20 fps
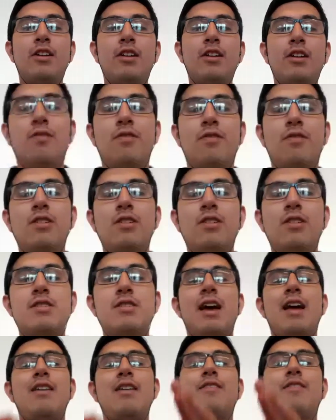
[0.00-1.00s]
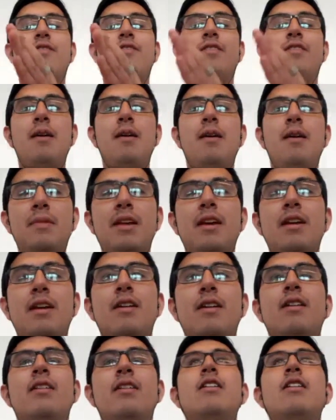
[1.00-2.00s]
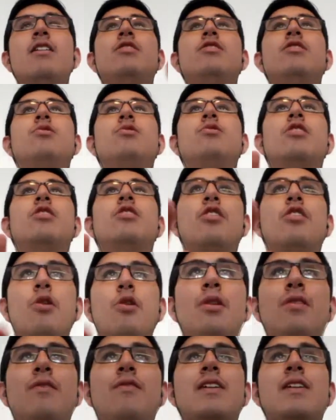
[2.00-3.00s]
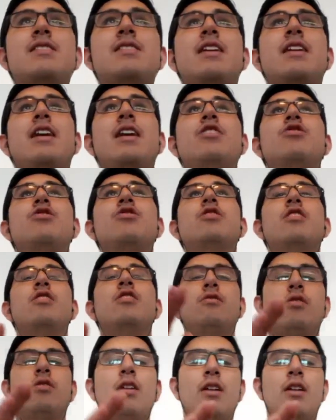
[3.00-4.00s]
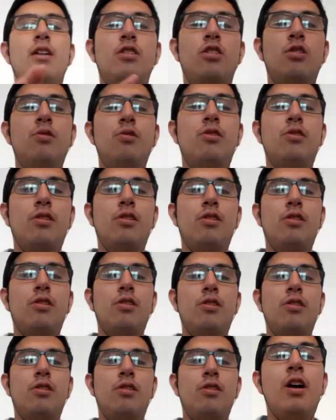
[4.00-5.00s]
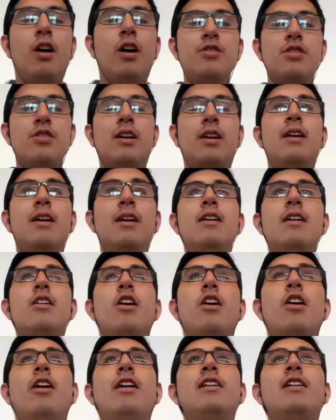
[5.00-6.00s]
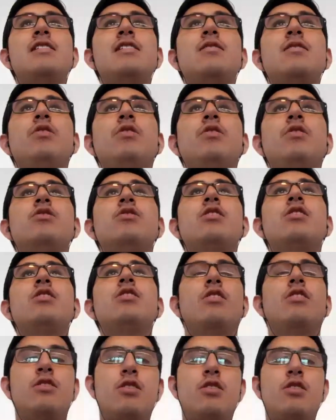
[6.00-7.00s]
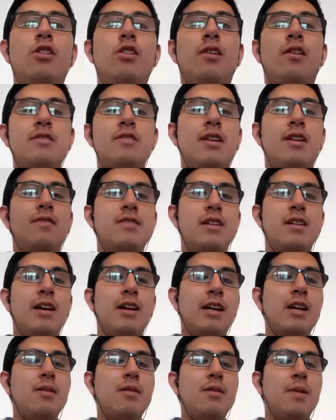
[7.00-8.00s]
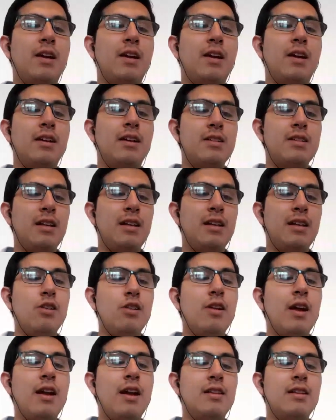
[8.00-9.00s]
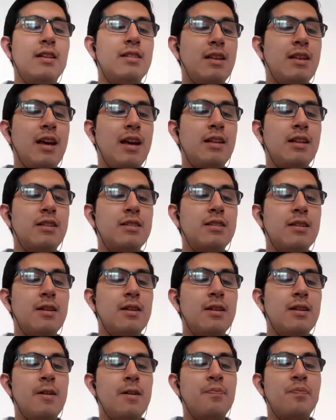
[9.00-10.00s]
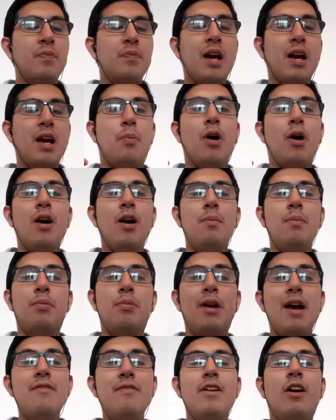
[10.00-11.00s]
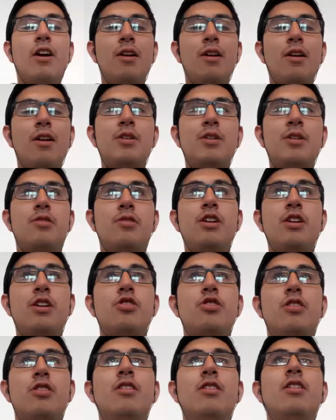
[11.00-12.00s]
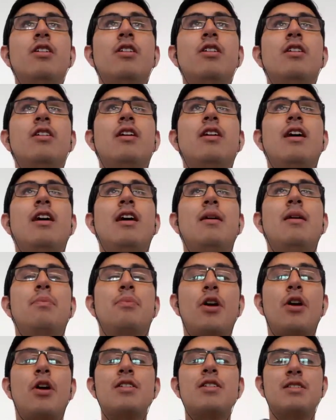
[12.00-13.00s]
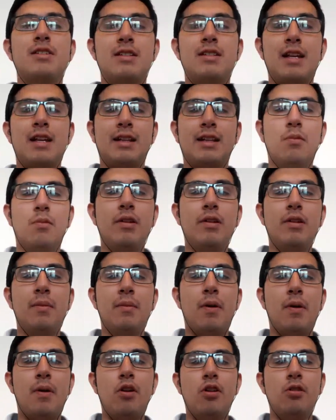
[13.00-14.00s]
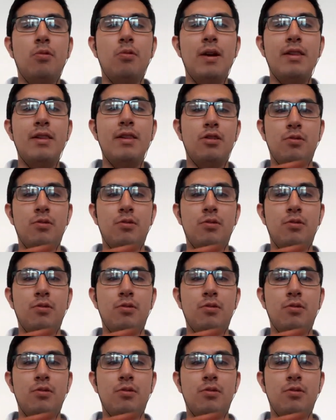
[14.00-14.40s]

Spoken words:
first, and from there do their own investigation and go through their own logic. Honestly, we just need to consider ourselves lucky, because in the United States, a private arbitration process like the one that Paolo went through,